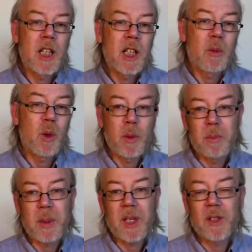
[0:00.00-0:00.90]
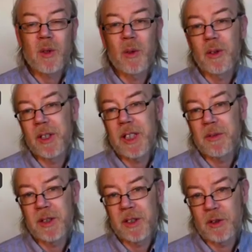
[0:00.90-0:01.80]
one piece or
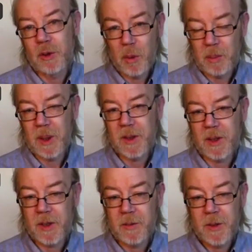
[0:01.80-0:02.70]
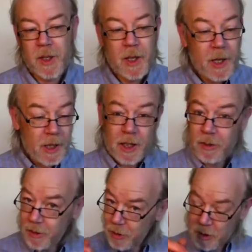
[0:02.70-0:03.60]
even two pieces.
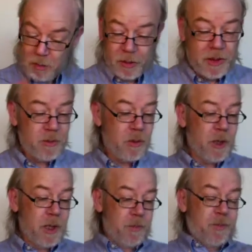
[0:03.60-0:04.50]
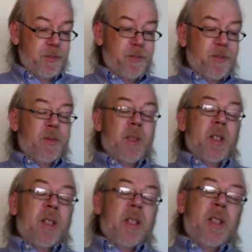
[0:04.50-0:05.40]
There's a simple reason for it.
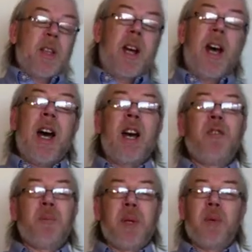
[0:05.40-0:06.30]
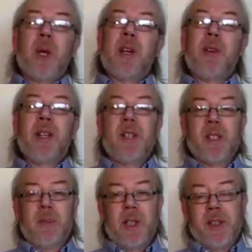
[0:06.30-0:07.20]
I've been wearing this
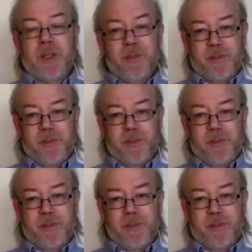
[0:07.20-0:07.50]
belt